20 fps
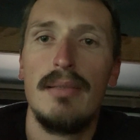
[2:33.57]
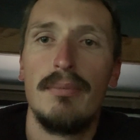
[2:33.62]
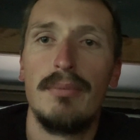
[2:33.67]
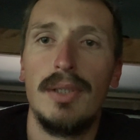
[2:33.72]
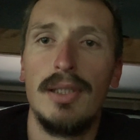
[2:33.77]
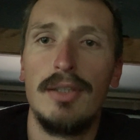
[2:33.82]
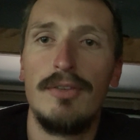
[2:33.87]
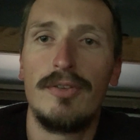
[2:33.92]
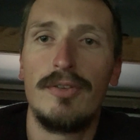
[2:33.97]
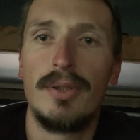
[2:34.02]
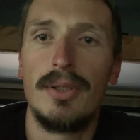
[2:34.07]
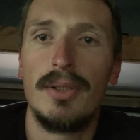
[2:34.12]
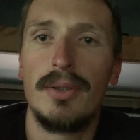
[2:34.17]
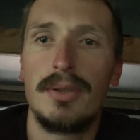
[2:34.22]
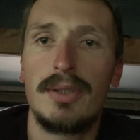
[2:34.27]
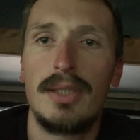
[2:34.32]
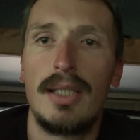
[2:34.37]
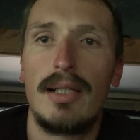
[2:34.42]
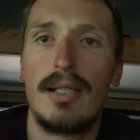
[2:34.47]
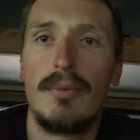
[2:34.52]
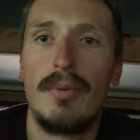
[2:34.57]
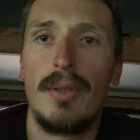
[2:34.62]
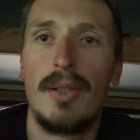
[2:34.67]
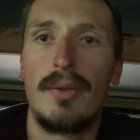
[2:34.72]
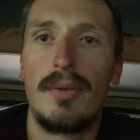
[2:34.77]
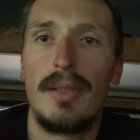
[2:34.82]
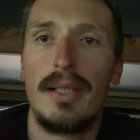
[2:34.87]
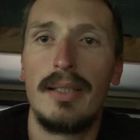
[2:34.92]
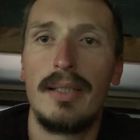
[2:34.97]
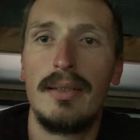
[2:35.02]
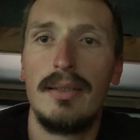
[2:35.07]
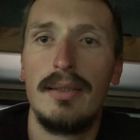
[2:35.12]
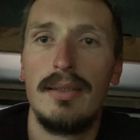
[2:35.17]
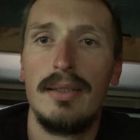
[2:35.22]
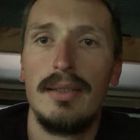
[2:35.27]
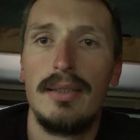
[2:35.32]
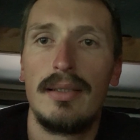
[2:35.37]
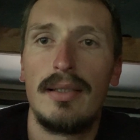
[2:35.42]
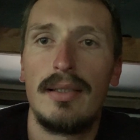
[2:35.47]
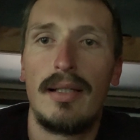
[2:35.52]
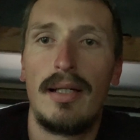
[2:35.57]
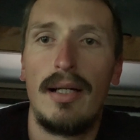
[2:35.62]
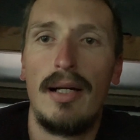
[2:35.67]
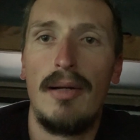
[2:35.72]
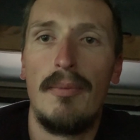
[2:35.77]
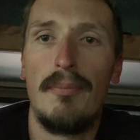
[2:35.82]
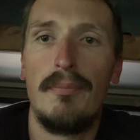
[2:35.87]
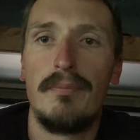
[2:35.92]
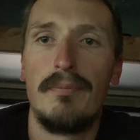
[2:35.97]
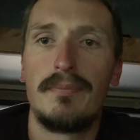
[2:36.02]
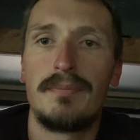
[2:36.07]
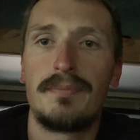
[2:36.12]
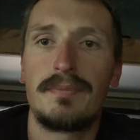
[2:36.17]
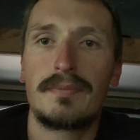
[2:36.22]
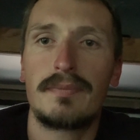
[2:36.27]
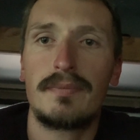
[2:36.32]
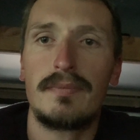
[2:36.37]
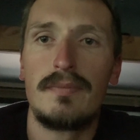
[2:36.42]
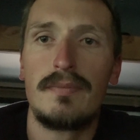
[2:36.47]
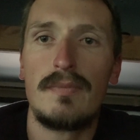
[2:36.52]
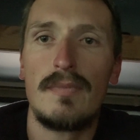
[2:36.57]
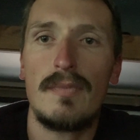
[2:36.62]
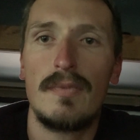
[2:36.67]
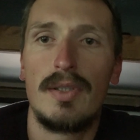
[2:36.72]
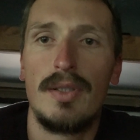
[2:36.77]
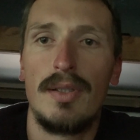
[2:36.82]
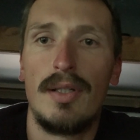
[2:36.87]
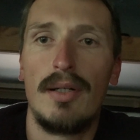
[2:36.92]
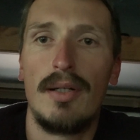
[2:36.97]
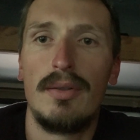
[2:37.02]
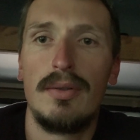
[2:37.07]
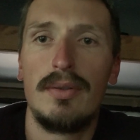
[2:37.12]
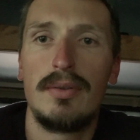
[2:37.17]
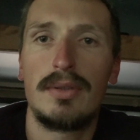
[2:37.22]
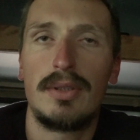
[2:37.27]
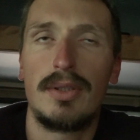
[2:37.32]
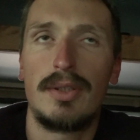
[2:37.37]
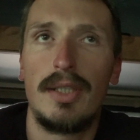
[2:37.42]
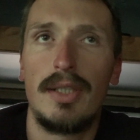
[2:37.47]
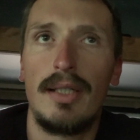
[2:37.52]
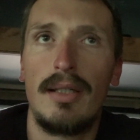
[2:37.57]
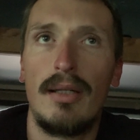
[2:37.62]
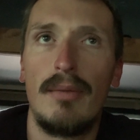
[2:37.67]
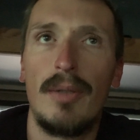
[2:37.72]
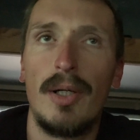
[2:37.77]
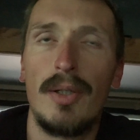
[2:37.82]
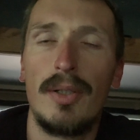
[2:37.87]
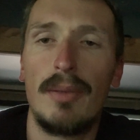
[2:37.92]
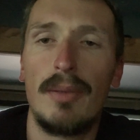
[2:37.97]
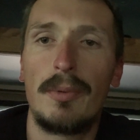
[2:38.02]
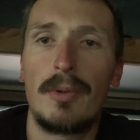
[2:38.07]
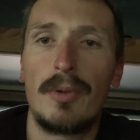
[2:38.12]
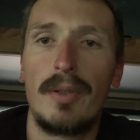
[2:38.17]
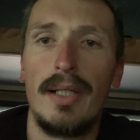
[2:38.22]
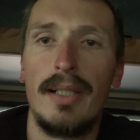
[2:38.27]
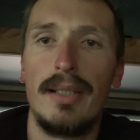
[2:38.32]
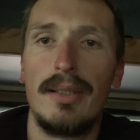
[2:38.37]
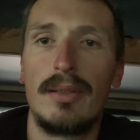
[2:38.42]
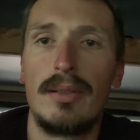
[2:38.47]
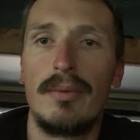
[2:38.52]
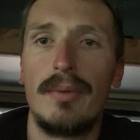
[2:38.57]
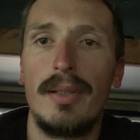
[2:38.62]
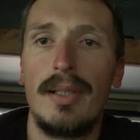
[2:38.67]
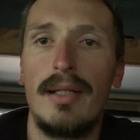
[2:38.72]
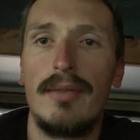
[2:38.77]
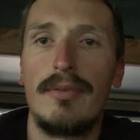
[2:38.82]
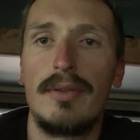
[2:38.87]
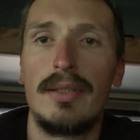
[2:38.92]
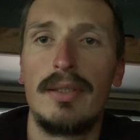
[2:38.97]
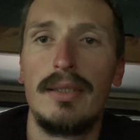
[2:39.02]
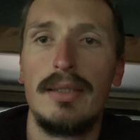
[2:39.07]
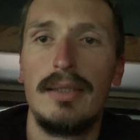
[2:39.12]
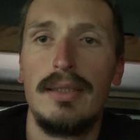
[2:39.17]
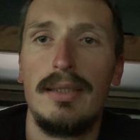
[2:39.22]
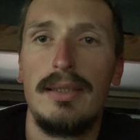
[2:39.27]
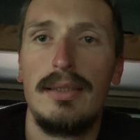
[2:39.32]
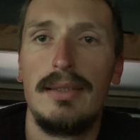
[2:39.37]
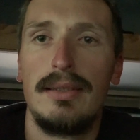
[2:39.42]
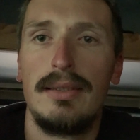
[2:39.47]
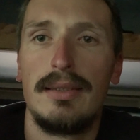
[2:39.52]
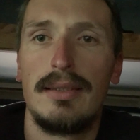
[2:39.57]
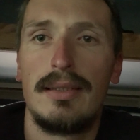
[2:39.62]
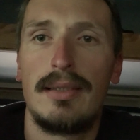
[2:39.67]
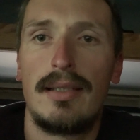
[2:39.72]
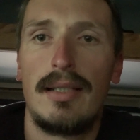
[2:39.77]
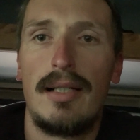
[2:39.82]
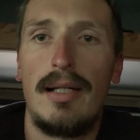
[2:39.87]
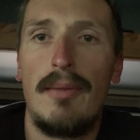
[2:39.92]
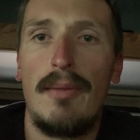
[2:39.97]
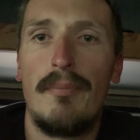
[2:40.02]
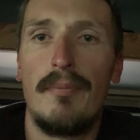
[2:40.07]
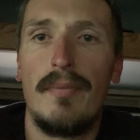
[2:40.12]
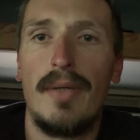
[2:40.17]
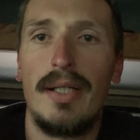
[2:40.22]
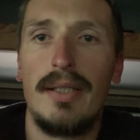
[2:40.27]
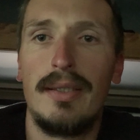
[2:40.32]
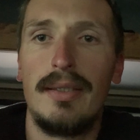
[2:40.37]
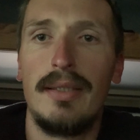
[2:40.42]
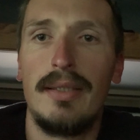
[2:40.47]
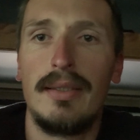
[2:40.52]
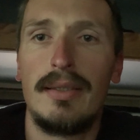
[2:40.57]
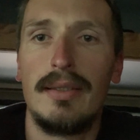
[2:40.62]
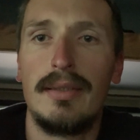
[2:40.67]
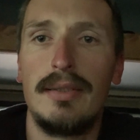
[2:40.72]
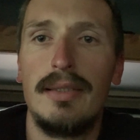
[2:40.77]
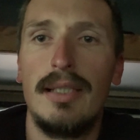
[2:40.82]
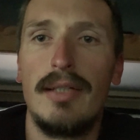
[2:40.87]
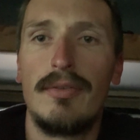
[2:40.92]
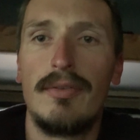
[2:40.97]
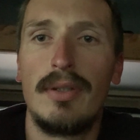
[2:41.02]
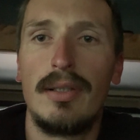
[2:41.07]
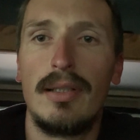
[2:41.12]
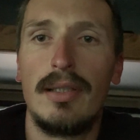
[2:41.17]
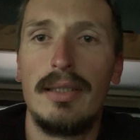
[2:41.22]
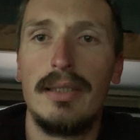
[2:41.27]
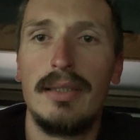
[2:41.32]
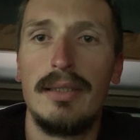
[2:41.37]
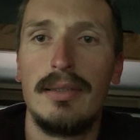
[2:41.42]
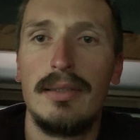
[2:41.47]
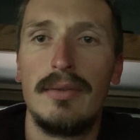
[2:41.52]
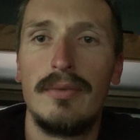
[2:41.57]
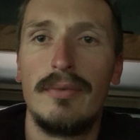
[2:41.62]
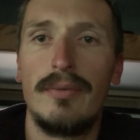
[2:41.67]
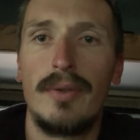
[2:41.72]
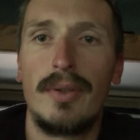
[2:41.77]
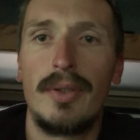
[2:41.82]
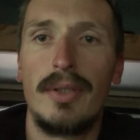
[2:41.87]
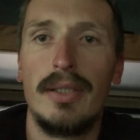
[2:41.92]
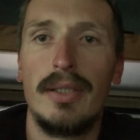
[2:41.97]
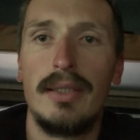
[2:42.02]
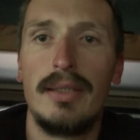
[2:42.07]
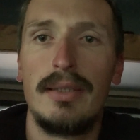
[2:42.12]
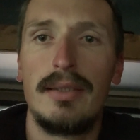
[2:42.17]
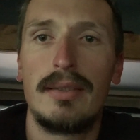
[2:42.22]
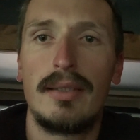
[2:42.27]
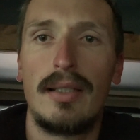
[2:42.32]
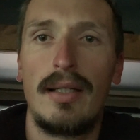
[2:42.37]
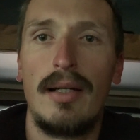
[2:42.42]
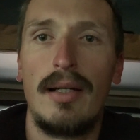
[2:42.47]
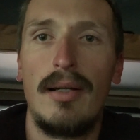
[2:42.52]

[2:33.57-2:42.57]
But for those that are wondering, you know, you're thinking about upgrading or whatever, I think it's definitely worth it.